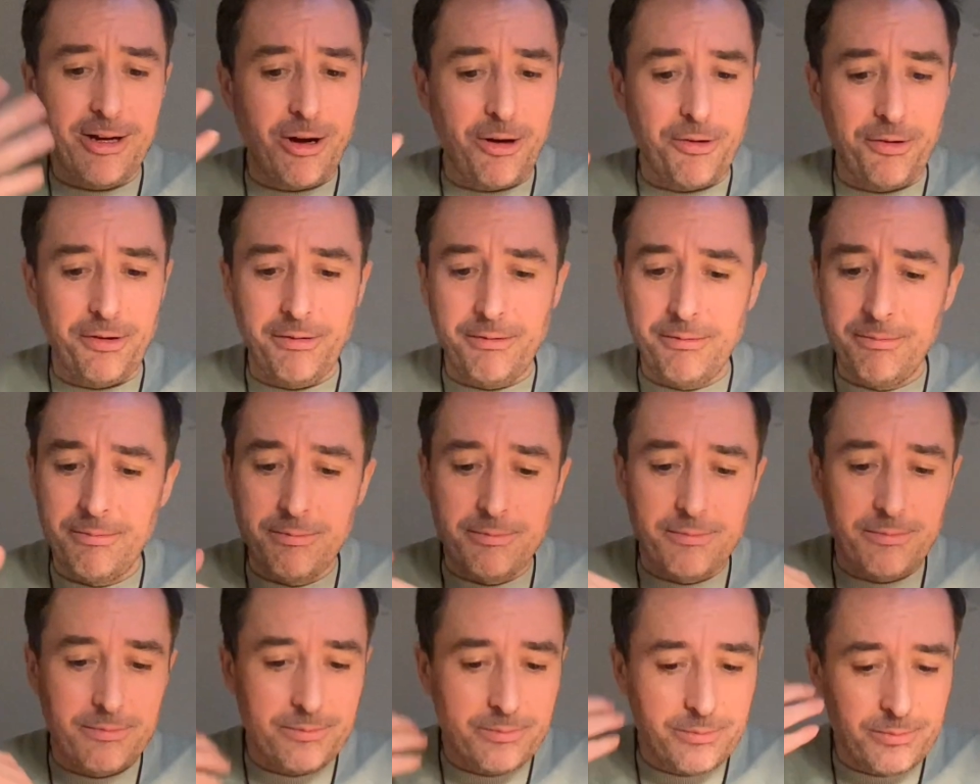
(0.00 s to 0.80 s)
on
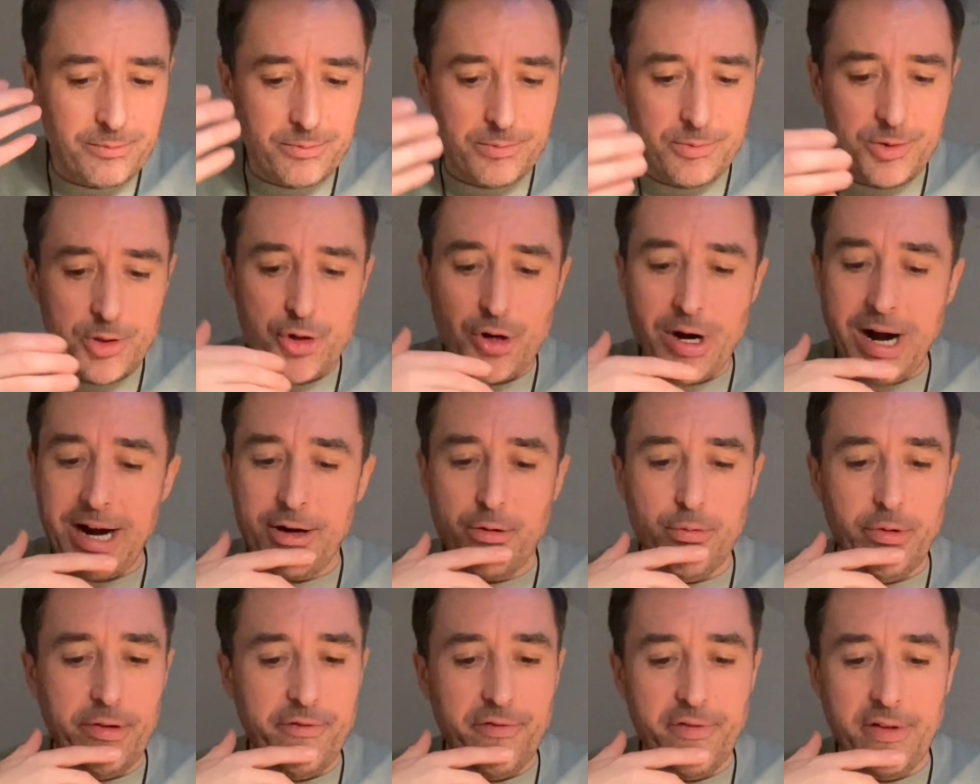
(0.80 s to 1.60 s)

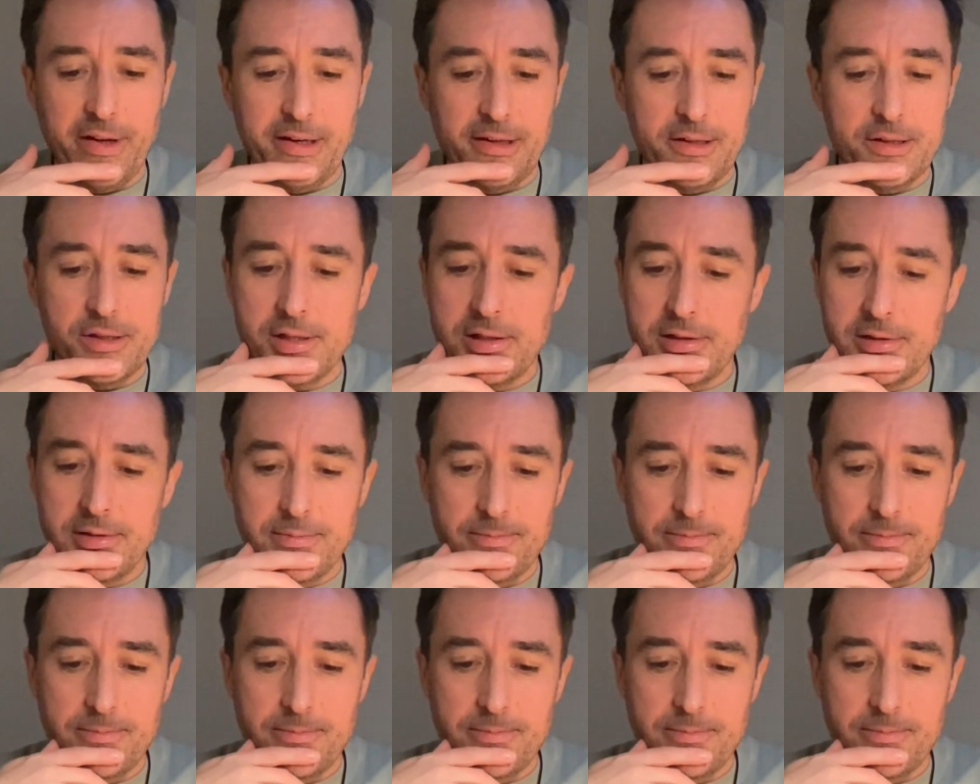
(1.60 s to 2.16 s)
track with things,